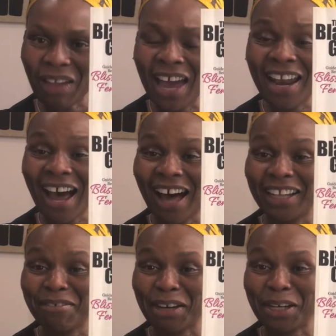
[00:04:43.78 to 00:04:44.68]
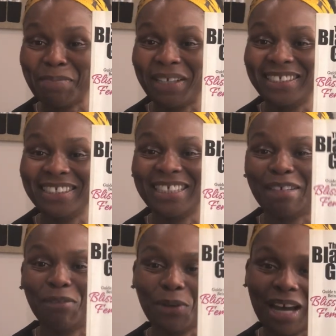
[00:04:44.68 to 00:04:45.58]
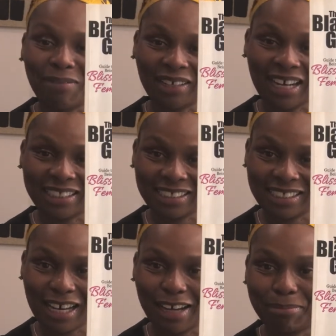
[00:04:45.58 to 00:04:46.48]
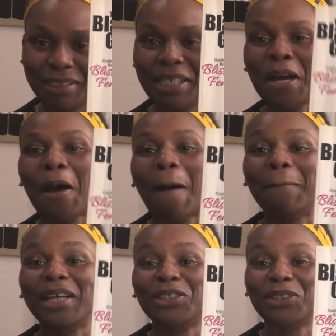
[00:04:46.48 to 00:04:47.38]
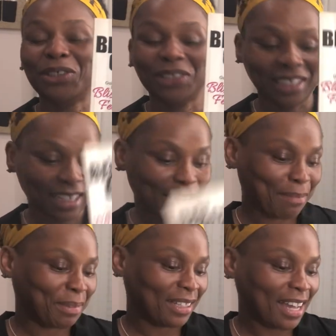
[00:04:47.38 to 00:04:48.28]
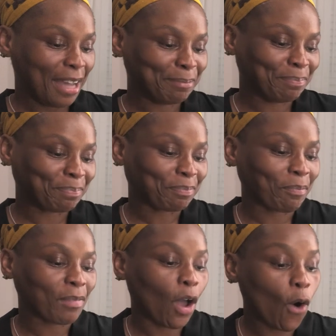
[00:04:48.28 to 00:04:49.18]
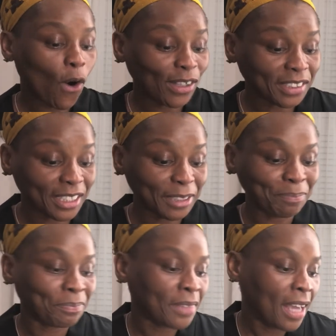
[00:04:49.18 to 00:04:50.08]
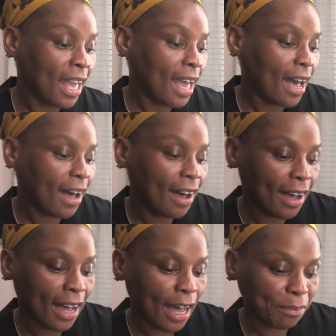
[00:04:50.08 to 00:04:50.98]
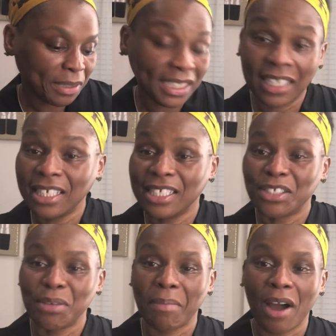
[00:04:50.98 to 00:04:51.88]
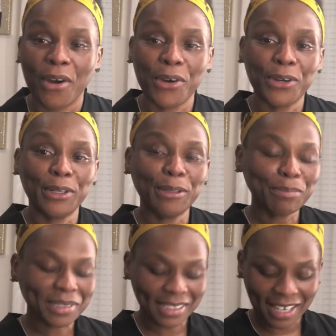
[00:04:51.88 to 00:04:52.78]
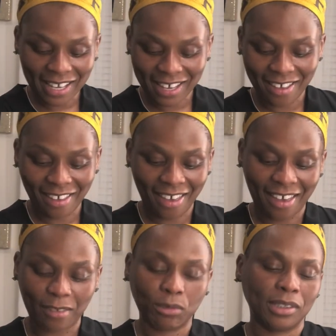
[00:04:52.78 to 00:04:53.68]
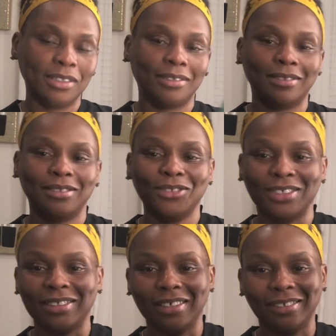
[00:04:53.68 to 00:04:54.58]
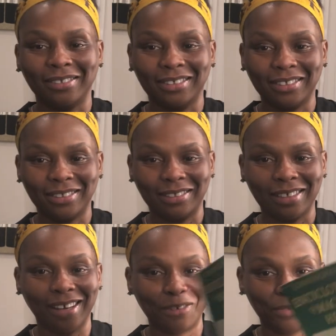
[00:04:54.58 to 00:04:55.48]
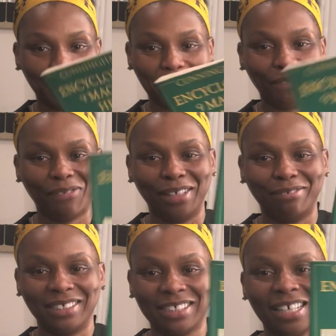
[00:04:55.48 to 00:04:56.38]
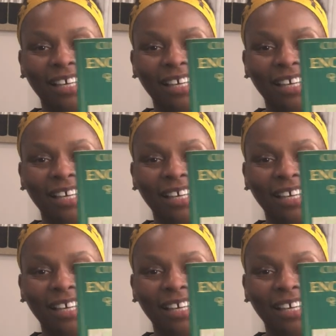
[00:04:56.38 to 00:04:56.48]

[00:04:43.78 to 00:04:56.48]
And I highly recommend it. If you haven't got this copy, make sure you get a copy of that. Also, I've been getting into my herbs. And, well, this is, you can tell, this is like one of my favorite.